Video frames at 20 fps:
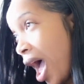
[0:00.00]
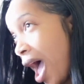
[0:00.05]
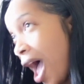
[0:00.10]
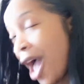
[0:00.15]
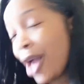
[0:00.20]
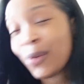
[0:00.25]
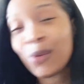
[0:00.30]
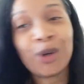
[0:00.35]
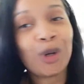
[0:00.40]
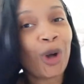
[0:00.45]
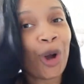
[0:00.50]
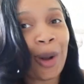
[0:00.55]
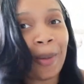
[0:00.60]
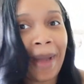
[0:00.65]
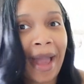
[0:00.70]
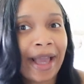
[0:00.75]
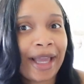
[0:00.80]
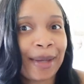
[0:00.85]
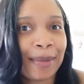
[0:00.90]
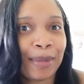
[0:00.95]
I will go
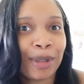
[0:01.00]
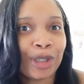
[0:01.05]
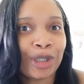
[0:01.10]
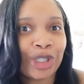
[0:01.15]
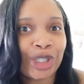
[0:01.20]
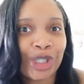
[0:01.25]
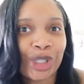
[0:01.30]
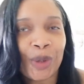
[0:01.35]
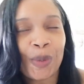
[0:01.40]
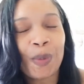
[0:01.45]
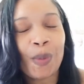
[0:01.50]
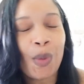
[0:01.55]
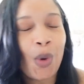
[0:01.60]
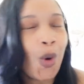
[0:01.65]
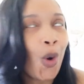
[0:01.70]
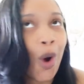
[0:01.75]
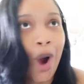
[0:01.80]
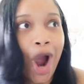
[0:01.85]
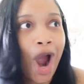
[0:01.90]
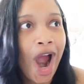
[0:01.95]
back and purchase some
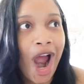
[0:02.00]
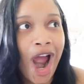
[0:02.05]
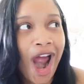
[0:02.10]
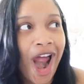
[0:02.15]
more.